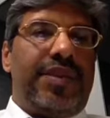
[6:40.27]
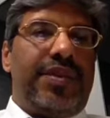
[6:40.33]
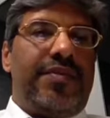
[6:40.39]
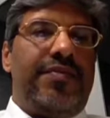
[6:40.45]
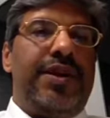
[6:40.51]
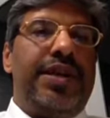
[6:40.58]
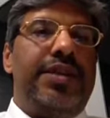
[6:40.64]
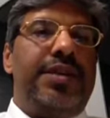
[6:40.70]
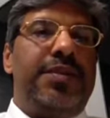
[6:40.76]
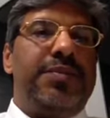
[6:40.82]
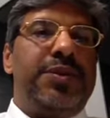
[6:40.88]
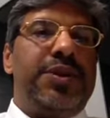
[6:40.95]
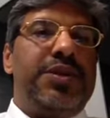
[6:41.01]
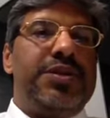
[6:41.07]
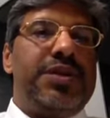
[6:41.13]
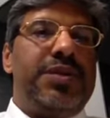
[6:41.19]
While
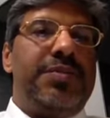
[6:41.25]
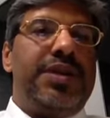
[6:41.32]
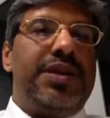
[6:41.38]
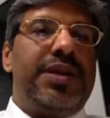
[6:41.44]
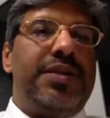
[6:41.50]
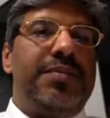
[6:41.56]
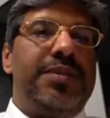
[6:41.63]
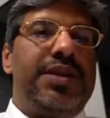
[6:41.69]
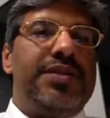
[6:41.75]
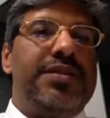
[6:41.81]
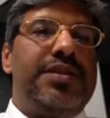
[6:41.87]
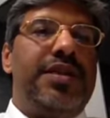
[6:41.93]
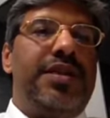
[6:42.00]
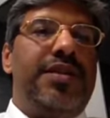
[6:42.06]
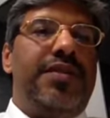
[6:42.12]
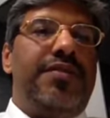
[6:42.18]
reproducibility means
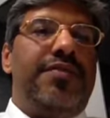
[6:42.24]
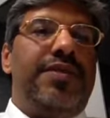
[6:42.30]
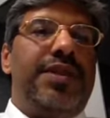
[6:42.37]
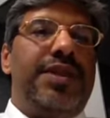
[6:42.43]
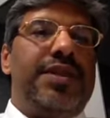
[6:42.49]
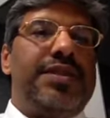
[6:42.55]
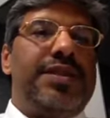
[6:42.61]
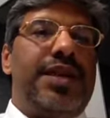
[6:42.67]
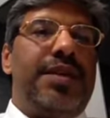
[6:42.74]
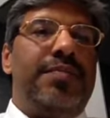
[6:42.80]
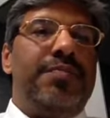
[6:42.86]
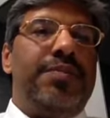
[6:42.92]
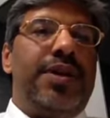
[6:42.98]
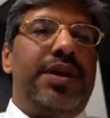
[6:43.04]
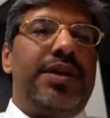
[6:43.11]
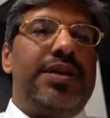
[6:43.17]
when the same
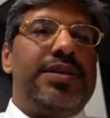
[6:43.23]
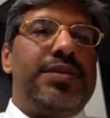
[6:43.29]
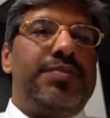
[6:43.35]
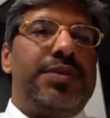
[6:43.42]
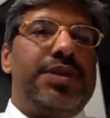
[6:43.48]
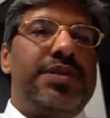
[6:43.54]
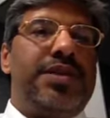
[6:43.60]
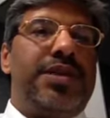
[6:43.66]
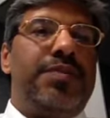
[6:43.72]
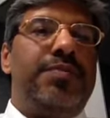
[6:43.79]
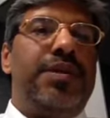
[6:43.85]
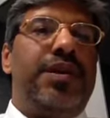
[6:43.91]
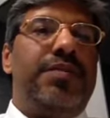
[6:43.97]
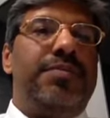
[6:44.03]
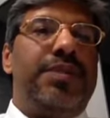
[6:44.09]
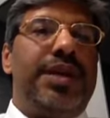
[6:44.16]
part is measured
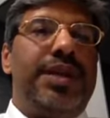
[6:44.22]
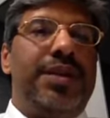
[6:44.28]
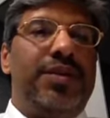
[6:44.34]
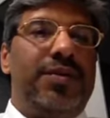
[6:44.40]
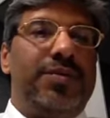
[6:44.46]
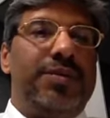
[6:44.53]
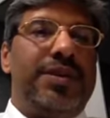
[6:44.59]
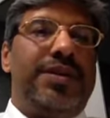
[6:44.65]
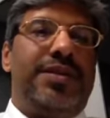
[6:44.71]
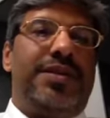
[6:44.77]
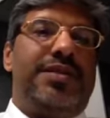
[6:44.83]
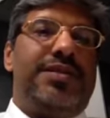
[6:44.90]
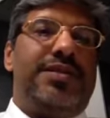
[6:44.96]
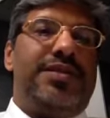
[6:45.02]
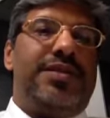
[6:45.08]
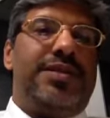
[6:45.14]
by many
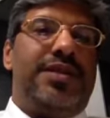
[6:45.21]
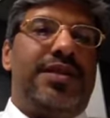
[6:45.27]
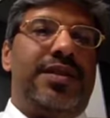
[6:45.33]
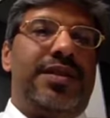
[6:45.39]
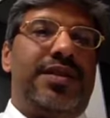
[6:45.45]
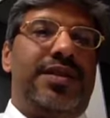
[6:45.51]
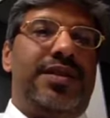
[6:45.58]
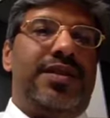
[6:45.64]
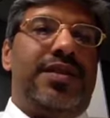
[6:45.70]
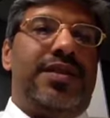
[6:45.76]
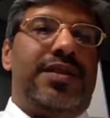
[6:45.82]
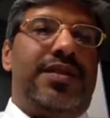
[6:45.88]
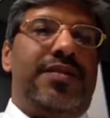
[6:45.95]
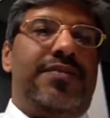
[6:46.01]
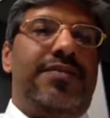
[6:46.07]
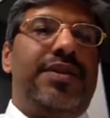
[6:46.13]
operators,
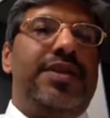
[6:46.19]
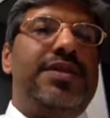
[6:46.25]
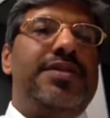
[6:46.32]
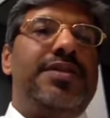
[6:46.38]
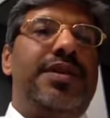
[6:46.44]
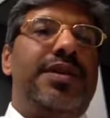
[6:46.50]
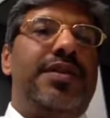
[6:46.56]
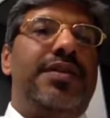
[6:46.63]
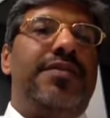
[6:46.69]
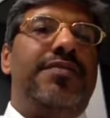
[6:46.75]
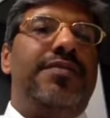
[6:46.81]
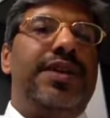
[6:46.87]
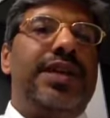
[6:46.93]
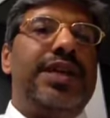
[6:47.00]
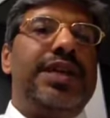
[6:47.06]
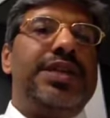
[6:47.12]
what is the
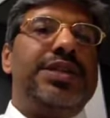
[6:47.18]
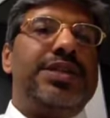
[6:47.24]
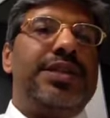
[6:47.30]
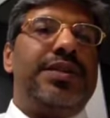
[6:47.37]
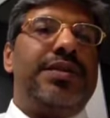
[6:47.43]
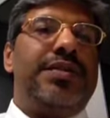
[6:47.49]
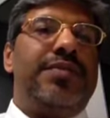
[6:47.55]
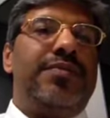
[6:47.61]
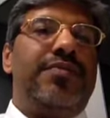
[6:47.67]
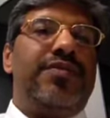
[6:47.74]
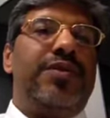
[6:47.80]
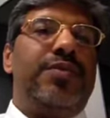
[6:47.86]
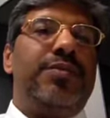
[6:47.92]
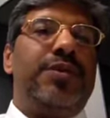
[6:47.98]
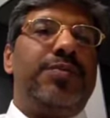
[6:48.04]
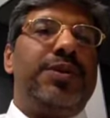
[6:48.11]
variation
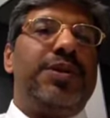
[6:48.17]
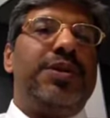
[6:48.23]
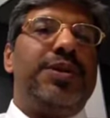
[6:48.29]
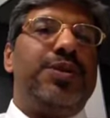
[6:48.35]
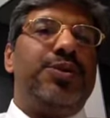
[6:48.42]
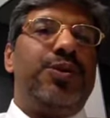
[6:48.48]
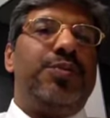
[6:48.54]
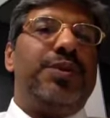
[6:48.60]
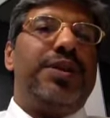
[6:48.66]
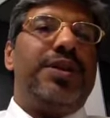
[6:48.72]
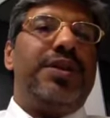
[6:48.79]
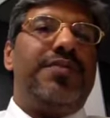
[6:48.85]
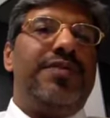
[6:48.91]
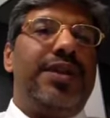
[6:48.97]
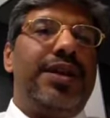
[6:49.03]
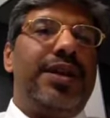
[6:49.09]
from operator to operator
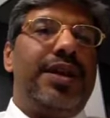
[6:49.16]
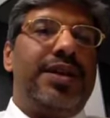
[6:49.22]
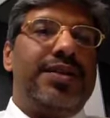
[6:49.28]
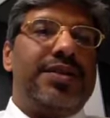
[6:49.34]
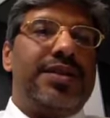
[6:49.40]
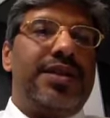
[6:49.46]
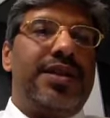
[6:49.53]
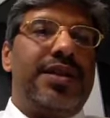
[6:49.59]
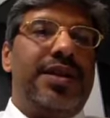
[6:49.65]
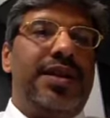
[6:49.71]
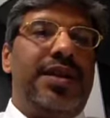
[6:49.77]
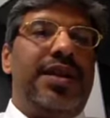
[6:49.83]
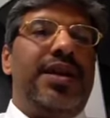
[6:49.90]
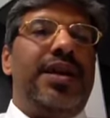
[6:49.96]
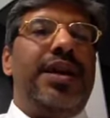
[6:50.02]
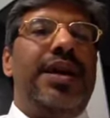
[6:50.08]
we get.
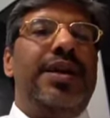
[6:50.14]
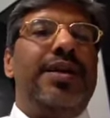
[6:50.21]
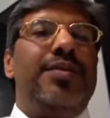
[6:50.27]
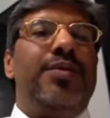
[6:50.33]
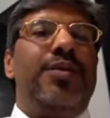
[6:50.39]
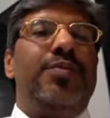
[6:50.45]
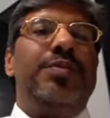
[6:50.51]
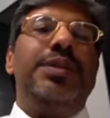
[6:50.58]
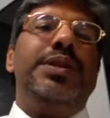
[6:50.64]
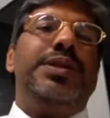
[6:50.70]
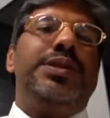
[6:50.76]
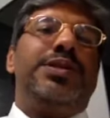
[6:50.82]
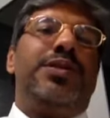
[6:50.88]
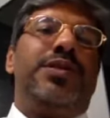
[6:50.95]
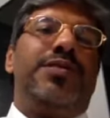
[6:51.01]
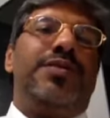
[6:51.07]
And a
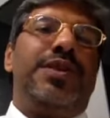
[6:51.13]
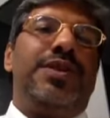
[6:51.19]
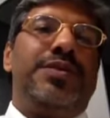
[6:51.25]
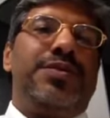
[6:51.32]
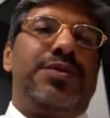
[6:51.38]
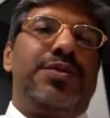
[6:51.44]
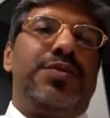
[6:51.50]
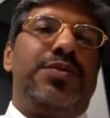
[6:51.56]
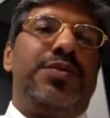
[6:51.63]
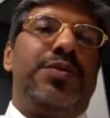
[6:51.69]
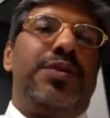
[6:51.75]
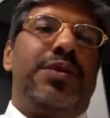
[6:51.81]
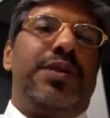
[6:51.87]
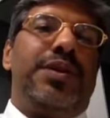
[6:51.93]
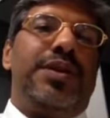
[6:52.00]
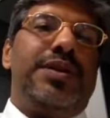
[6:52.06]
combination of these two
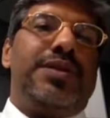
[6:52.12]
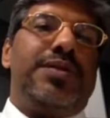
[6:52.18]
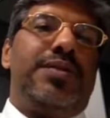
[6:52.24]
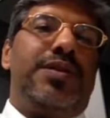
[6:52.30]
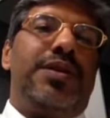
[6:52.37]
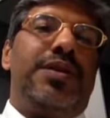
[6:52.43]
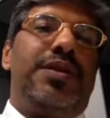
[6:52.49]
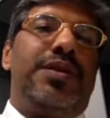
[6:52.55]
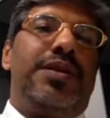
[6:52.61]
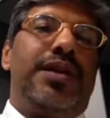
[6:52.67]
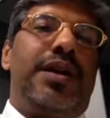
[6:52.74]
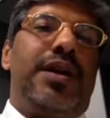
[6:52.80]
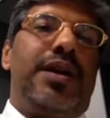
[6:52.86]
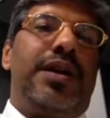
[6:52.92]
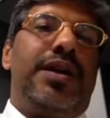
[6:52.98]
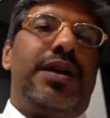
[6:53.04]
is called
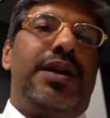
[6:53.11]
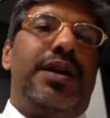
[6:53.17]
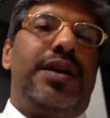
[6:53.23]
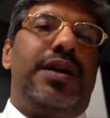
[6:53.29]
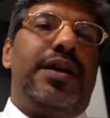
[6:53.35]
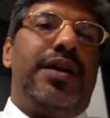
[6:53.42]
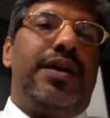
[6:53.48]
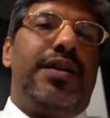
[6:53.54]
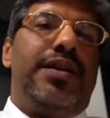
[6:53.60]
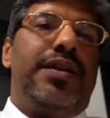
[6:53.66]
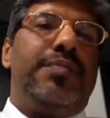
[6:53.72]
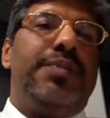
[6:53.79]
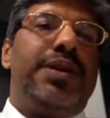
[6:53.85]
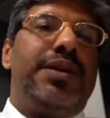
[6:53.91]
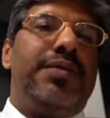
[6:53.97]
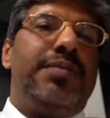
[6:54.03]
R and R,
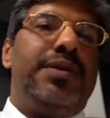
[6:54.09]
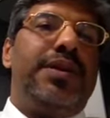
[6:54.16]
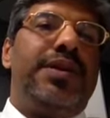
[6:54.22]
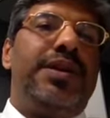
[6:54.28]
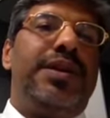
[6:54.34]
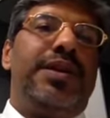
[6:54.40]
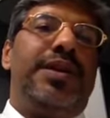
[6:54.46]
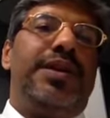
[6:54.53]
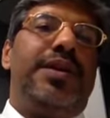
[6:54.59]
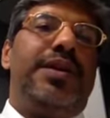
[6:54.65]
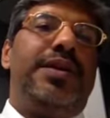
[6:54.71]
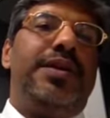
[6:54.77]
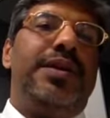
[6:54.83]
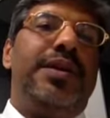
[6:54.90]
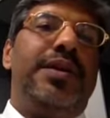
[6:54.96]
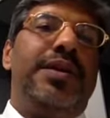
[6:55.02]
repeatability and